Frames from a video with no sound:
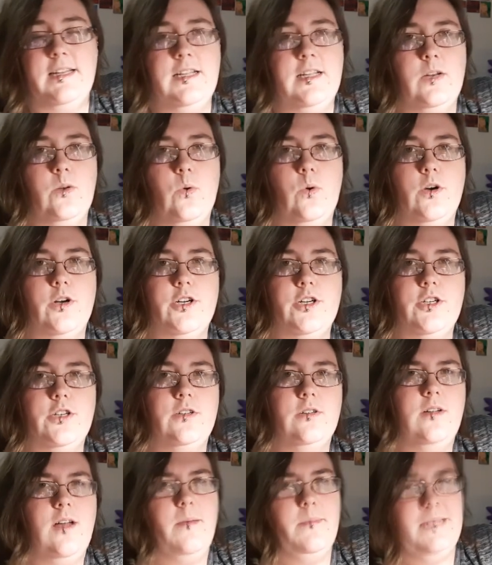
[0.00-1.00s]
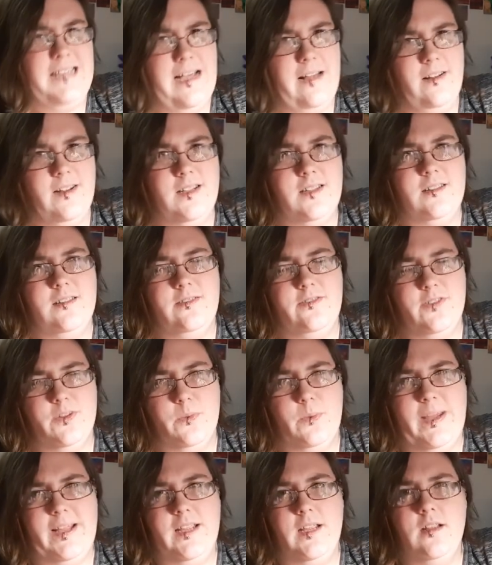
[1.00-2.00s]
in order, not metallic for the
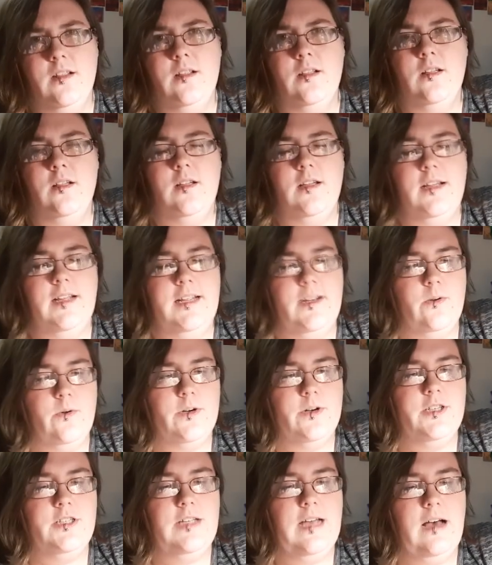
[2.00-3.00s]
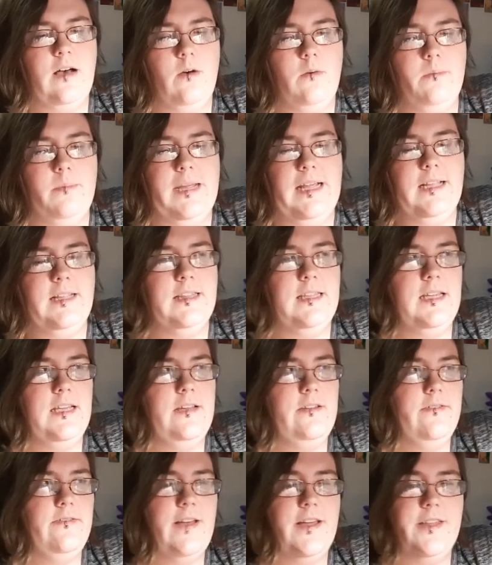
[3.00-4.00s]
white, in order to help make
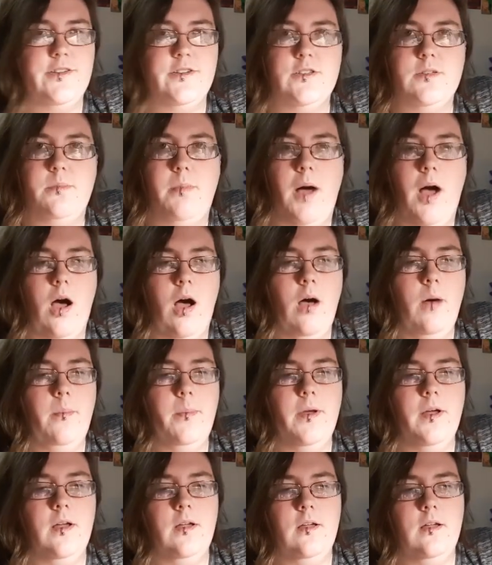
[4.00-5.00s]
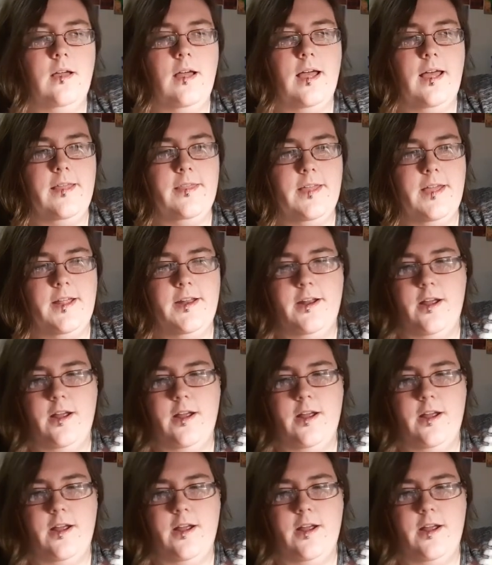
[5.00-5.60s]
the feathers pop. And then